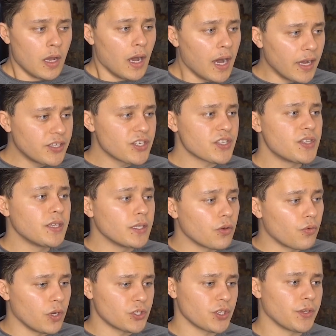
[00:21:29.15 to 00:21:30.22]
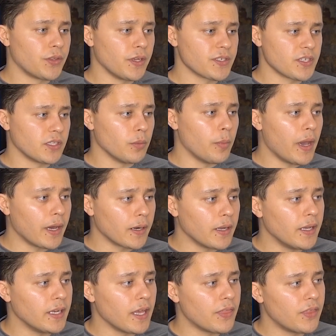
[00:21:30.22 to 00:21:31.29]
I just think they're rushing things at the mm-hmm. matter.
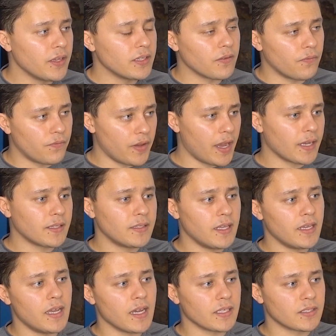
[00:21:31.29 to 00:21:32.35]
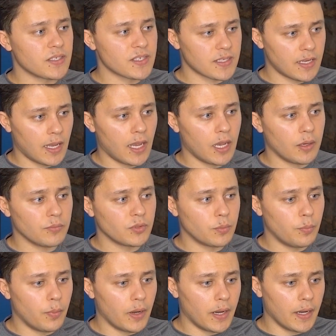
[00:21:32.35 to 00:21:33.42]
And I think the fact that they got scammed
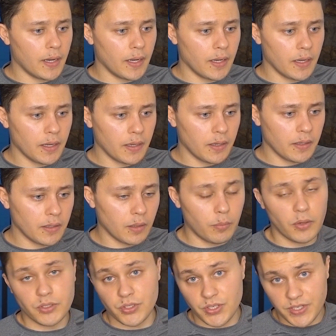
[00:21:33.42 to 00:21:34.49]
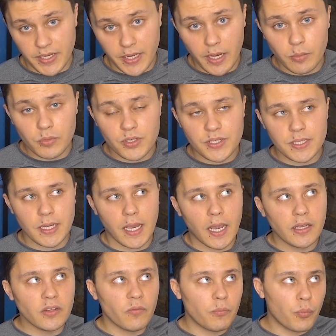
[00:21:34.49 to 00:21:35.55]
by a bunch of scammers
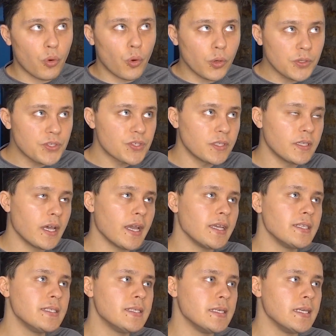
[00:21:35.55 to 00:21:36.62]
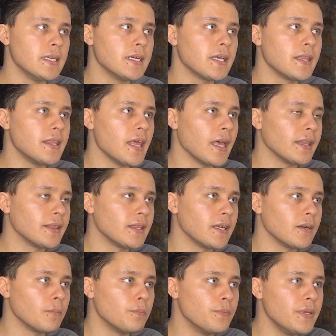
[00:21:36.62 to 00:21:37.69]
kind of points to the idea that
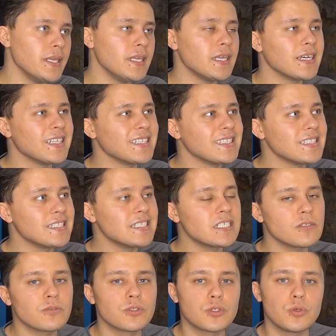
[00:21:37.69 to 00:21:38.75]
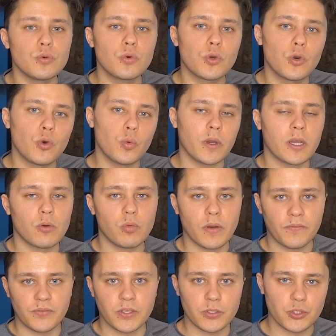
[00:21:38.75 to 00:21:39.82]
they're being a little too quick
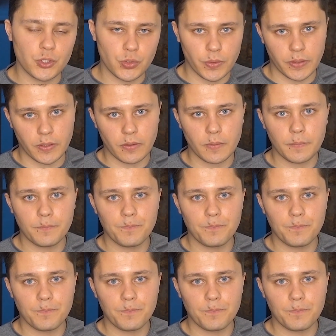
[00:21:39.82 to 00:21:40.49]
with the trigger.